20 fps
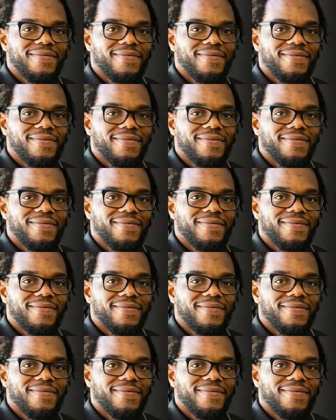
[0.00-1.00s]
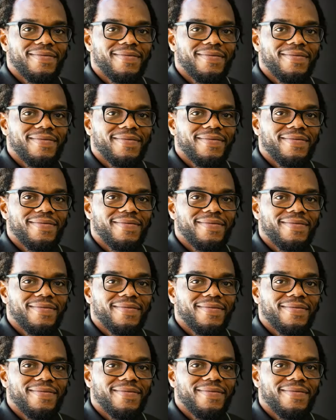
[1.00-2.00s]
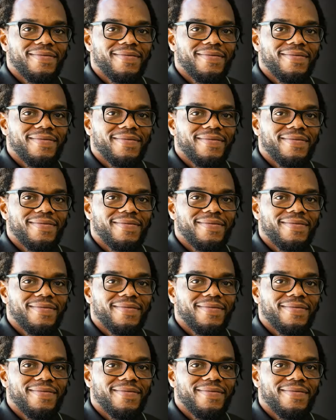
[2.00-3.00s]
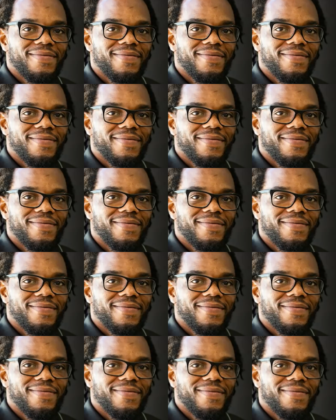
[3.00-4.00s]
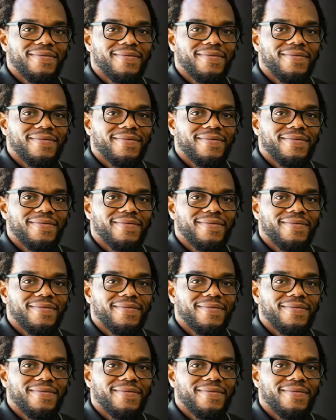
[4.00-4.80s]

The person shown says nothing.